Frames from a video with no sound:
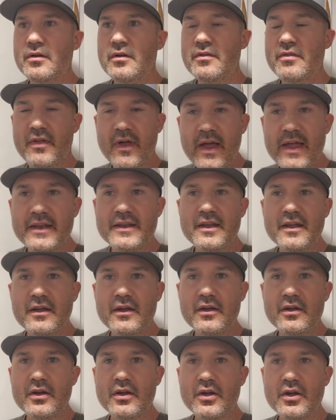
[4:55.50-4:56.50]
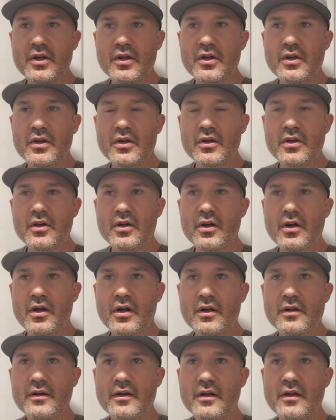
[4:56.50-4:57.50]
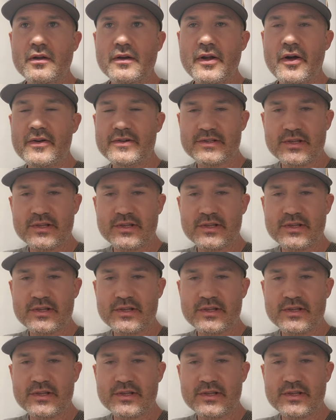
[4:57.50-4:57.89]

then now